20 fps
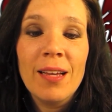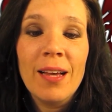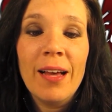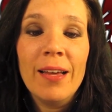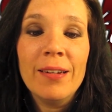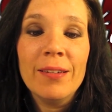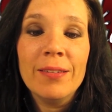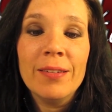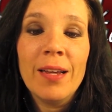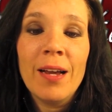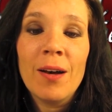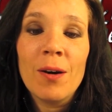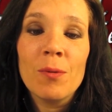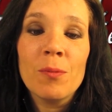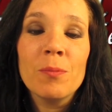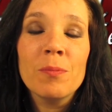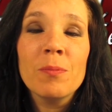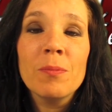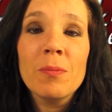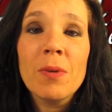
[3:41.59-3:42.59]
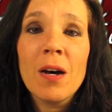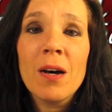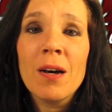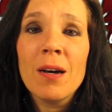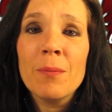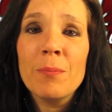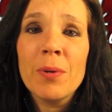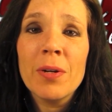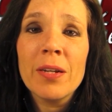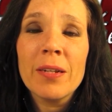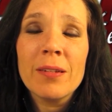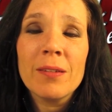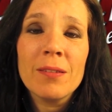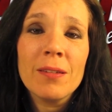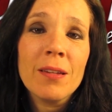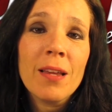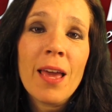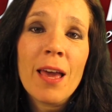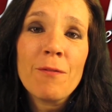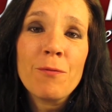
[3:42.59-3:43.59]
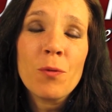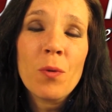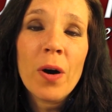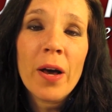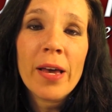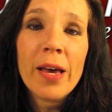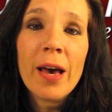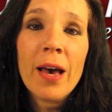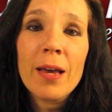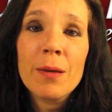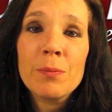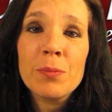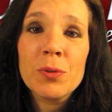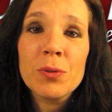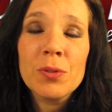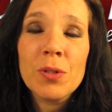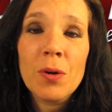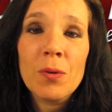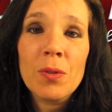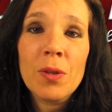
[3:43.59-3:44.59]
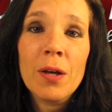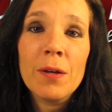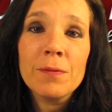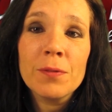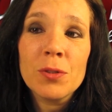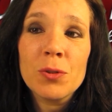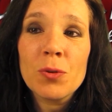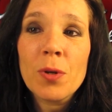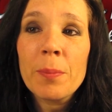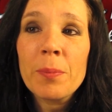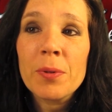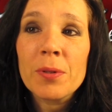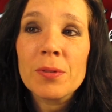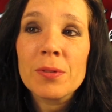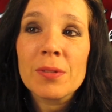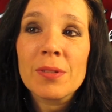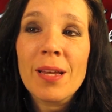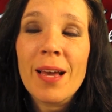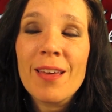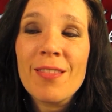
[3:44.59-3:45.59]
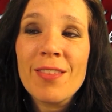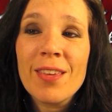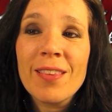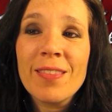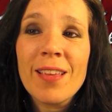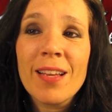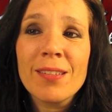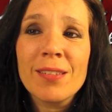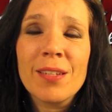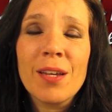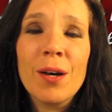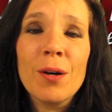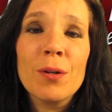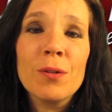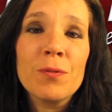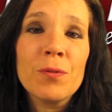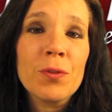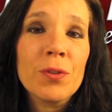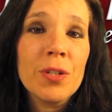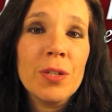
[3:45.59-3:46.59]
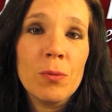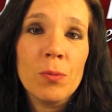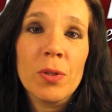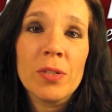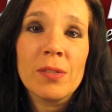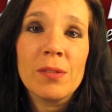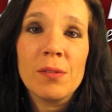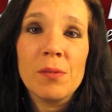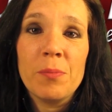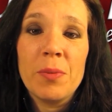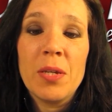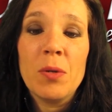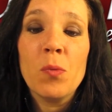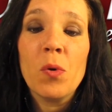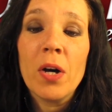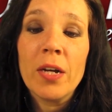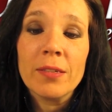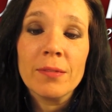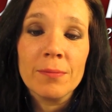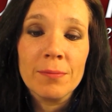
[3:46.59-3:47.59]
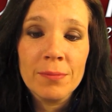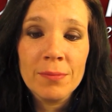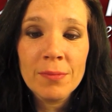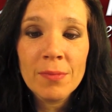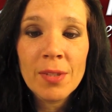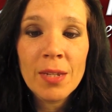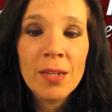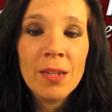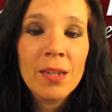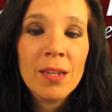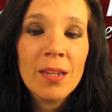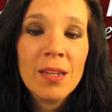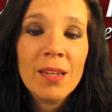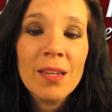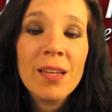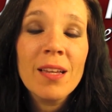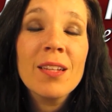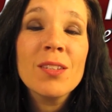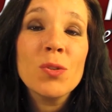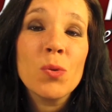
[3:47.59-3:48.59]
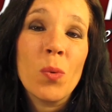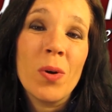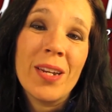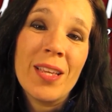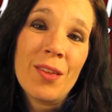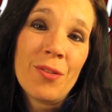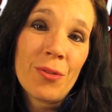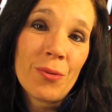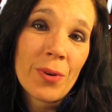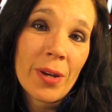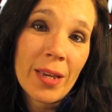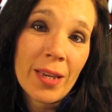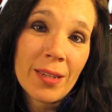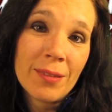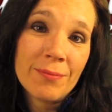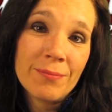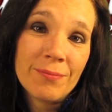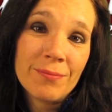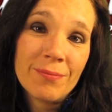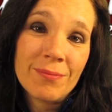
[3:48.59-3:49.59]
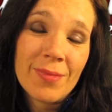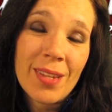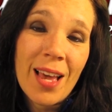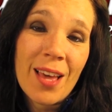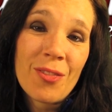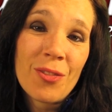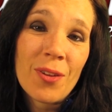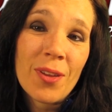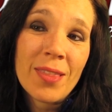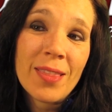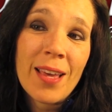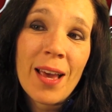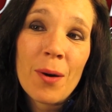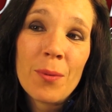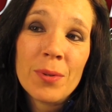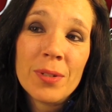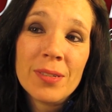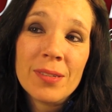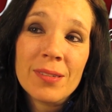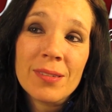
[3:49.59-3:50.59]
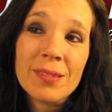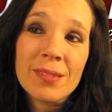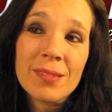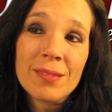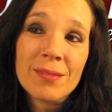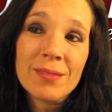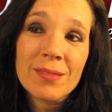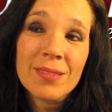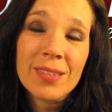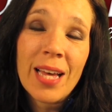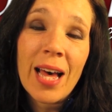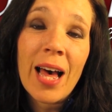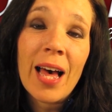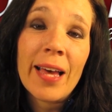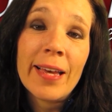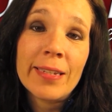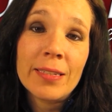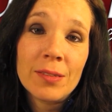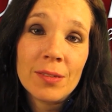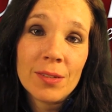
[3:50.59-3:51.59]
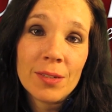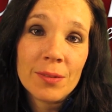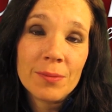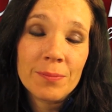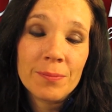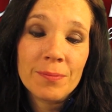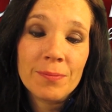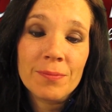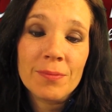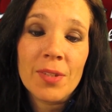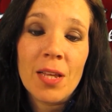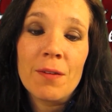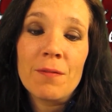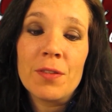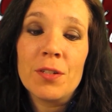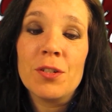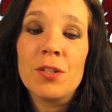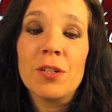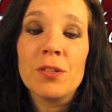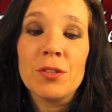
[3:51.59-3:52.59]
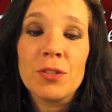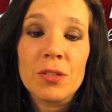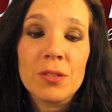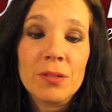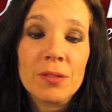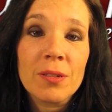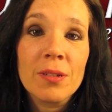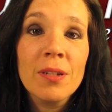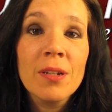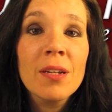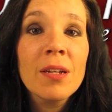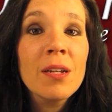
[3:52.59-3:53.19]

I don't know. Uh, but FYI, Bruno loves strippers. I think that's code for he wants to be one. 23. I thought that was kind of the judges.